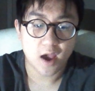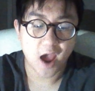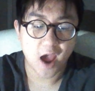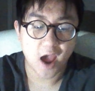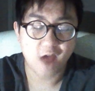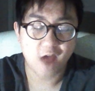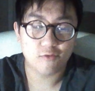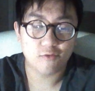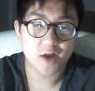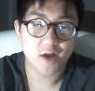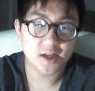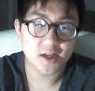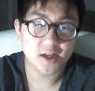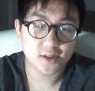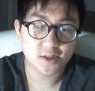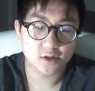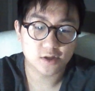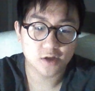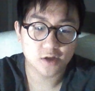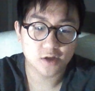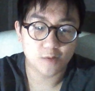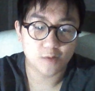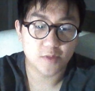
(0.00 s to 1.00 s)
Everyone likes
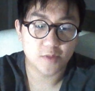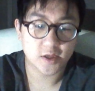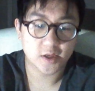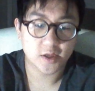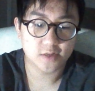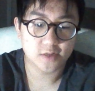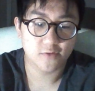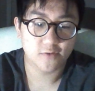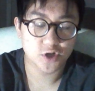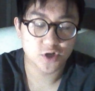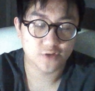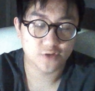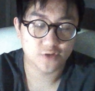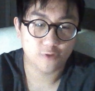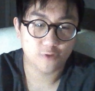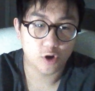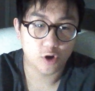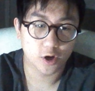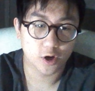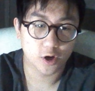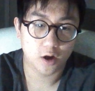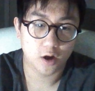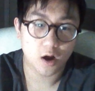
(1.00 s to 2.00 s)
to dub this version of
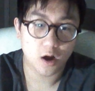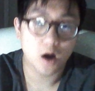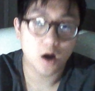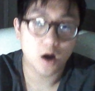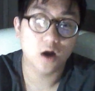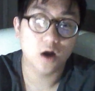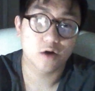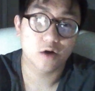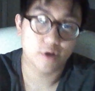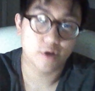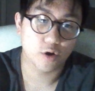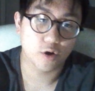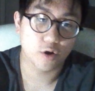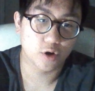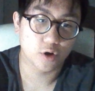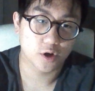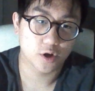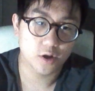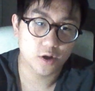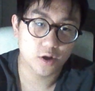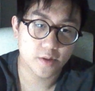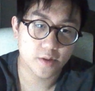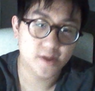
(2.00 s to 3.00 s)
Conor Hungry Conor.